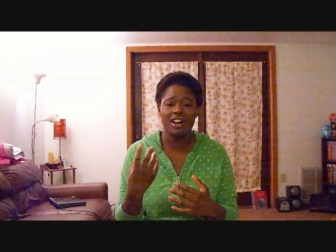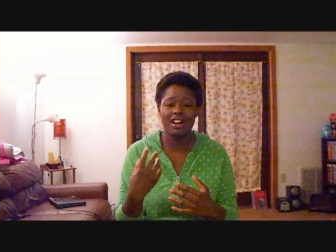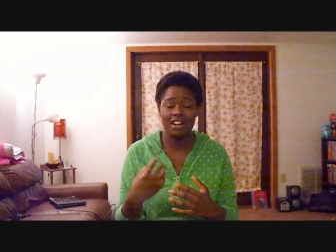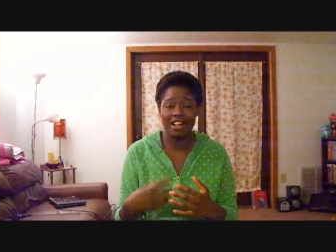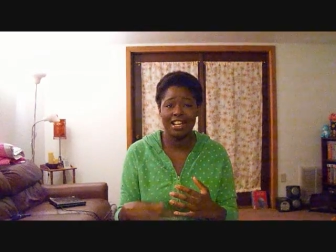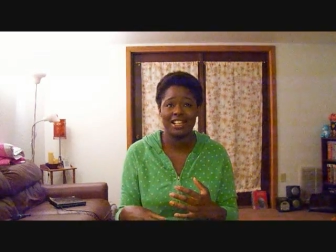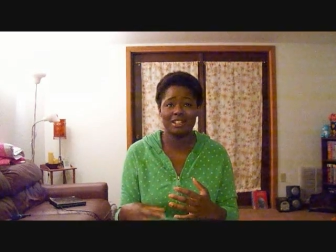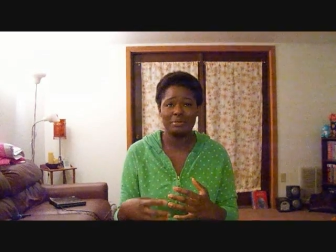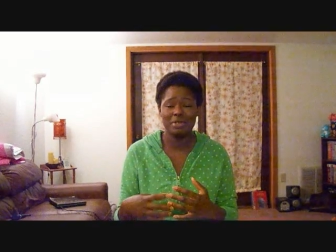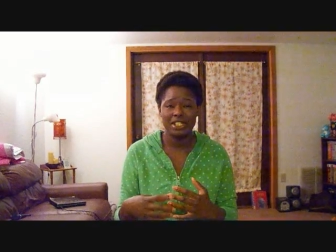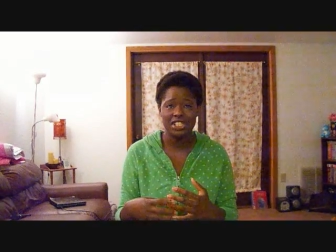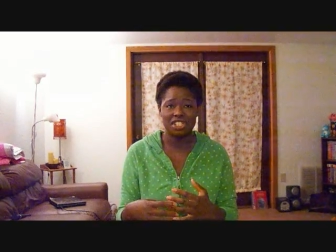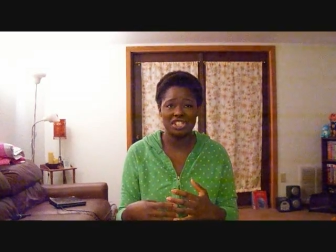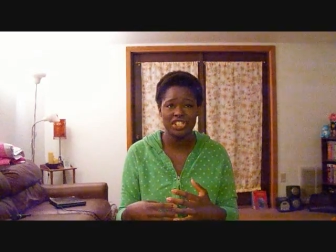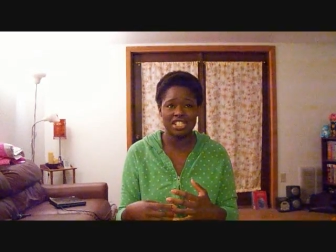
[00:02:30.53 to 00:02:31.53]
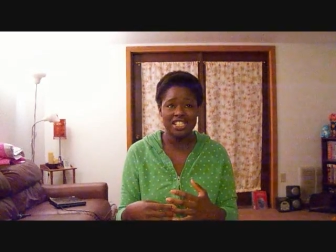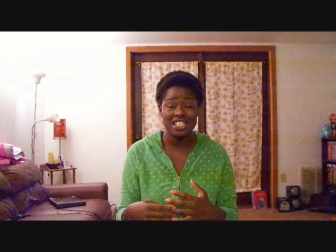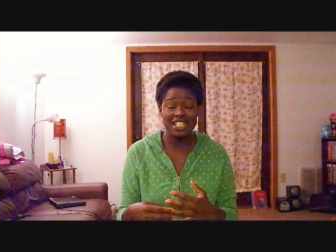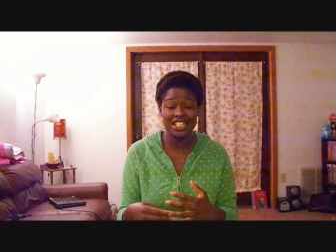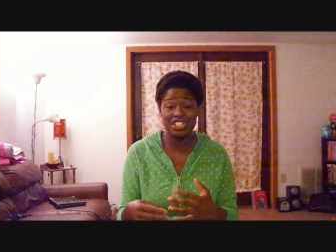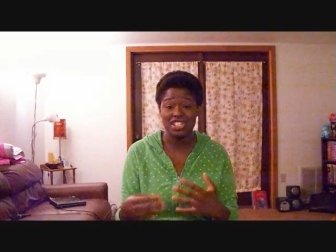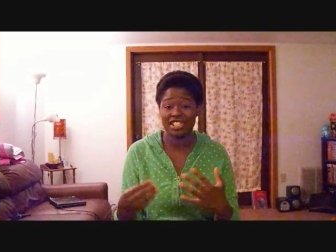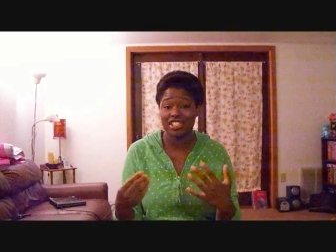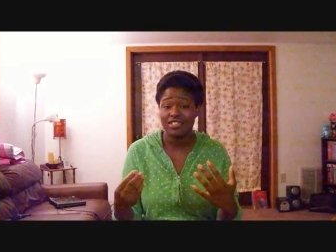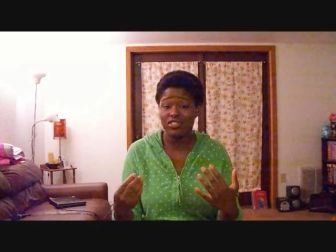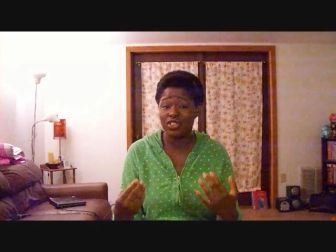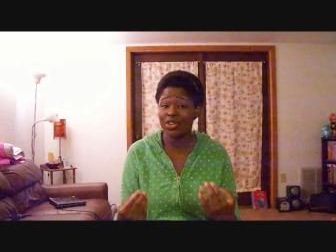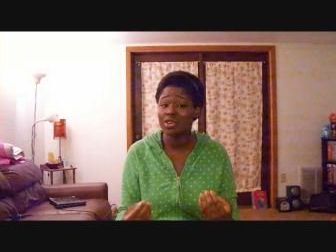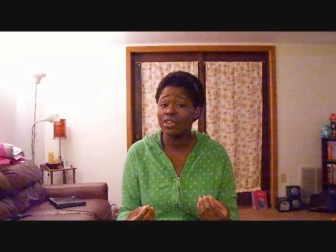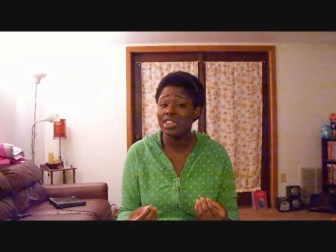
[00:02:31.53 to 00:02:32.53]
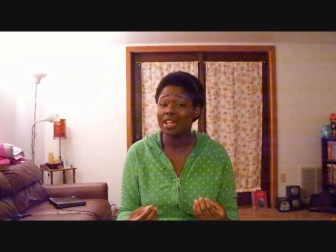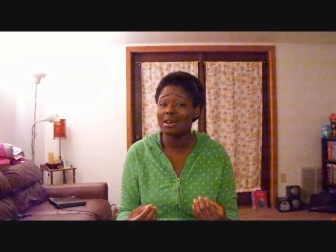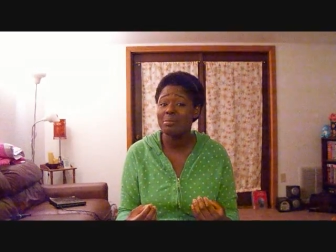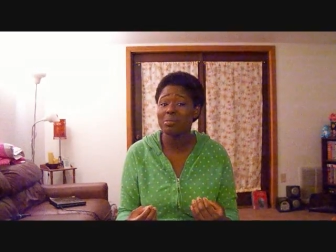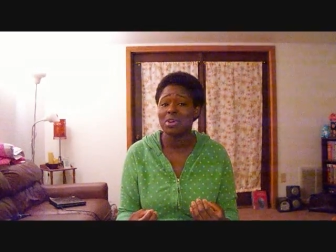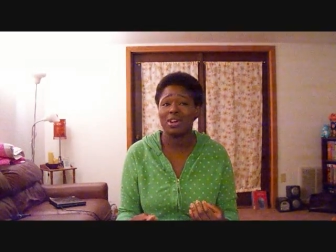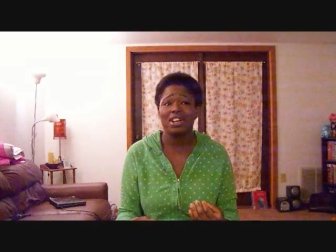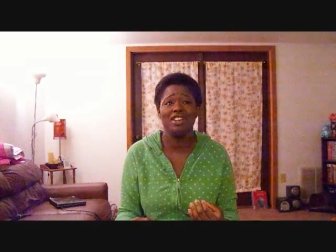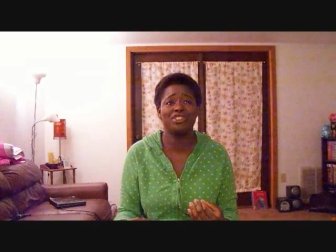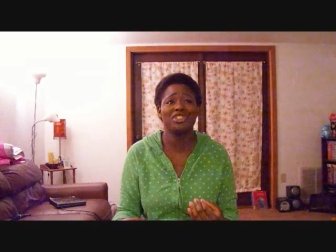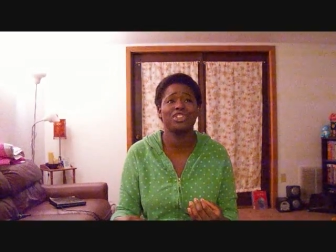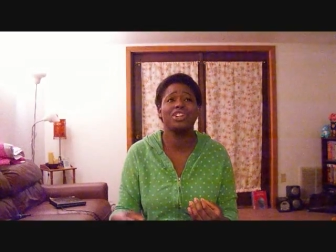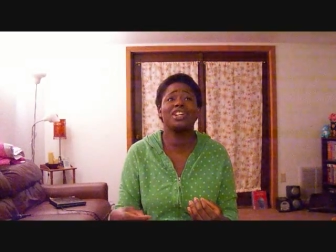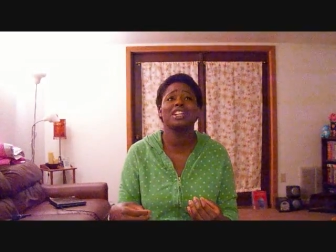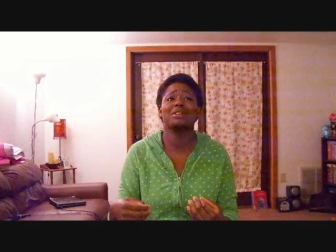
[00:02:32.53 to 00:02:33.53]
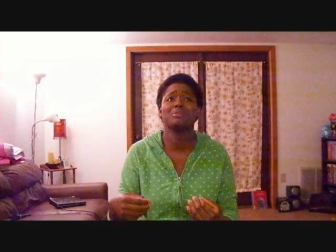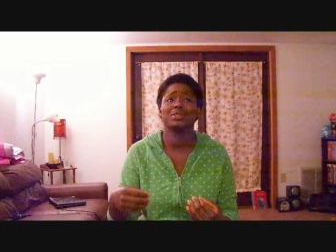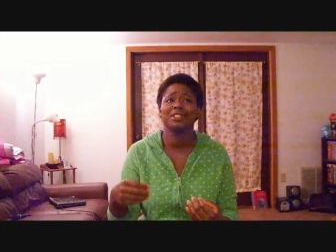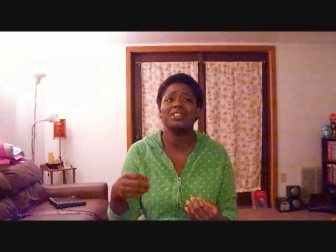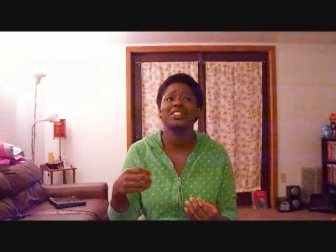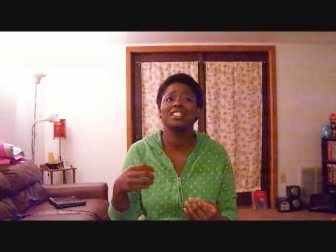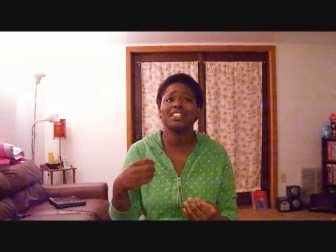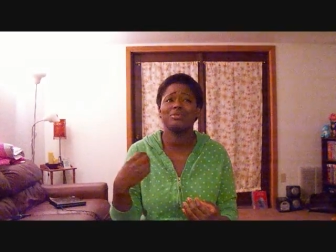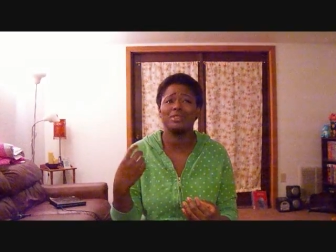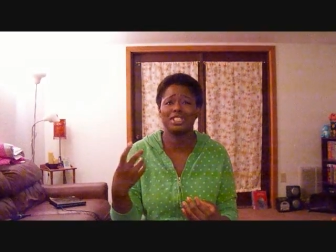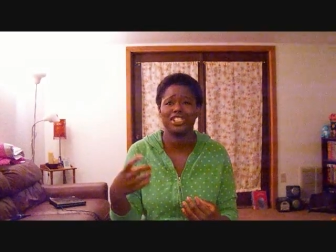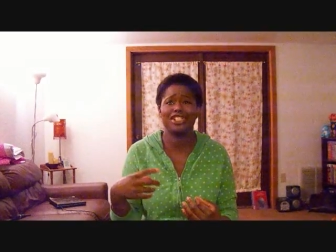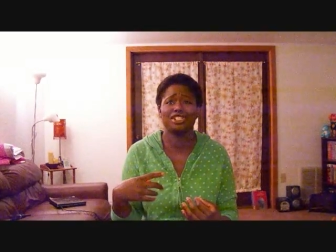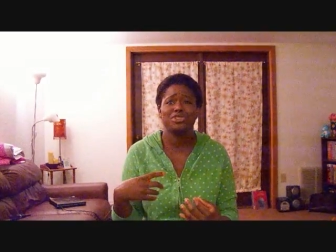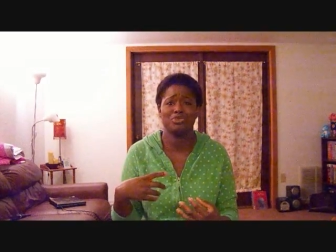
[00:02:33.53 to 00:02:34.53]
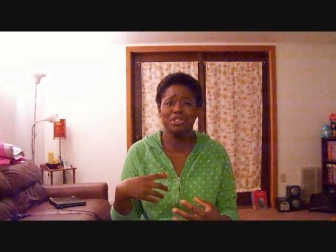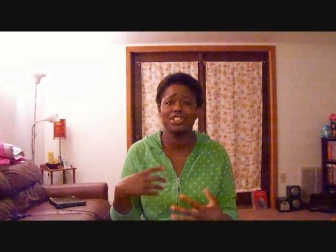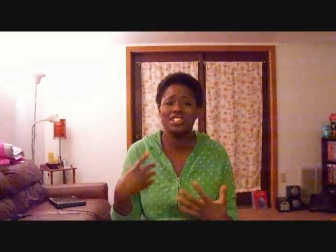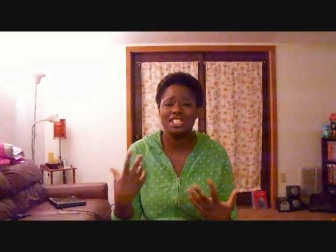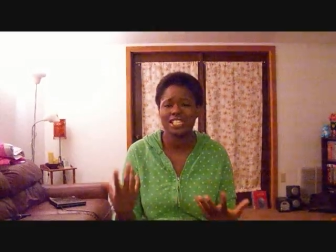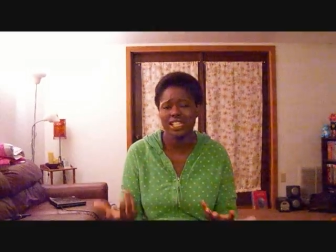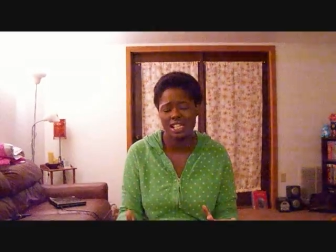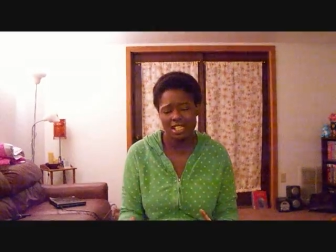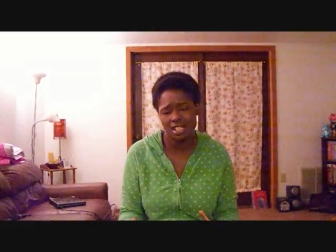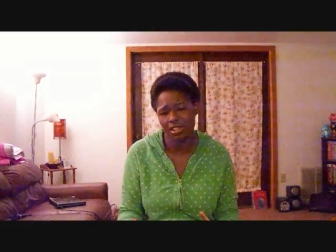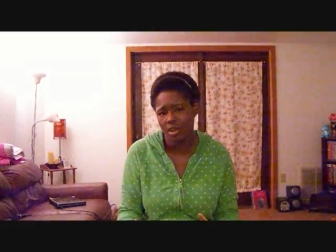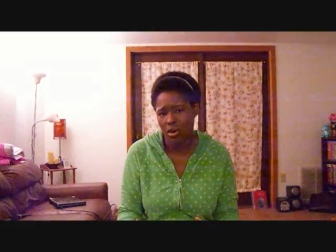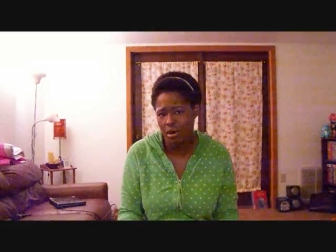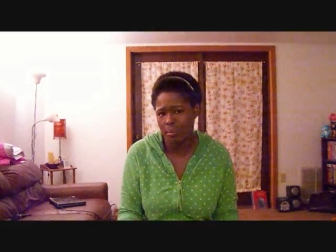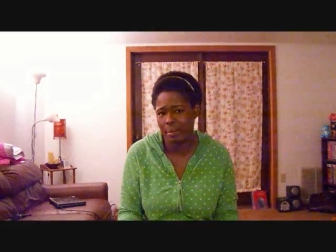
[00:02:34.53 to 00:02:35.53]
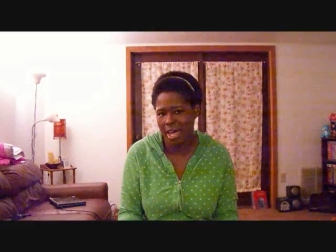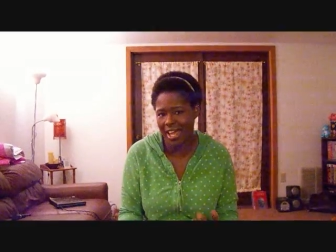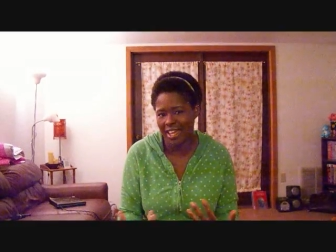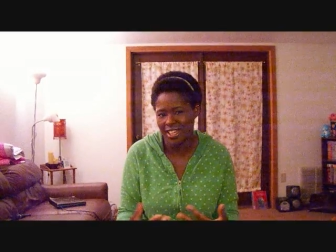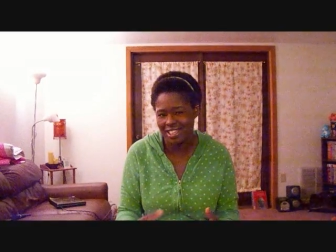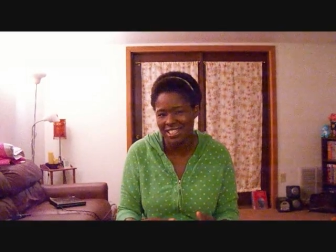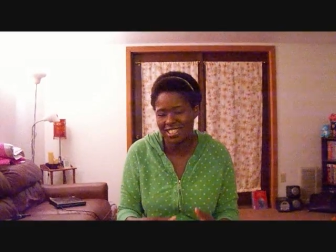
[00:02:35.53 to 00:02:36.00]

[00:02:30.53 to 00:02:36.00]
are in a position to eat just a few of them, or if you're in a position where you're just going to eat the whole bag.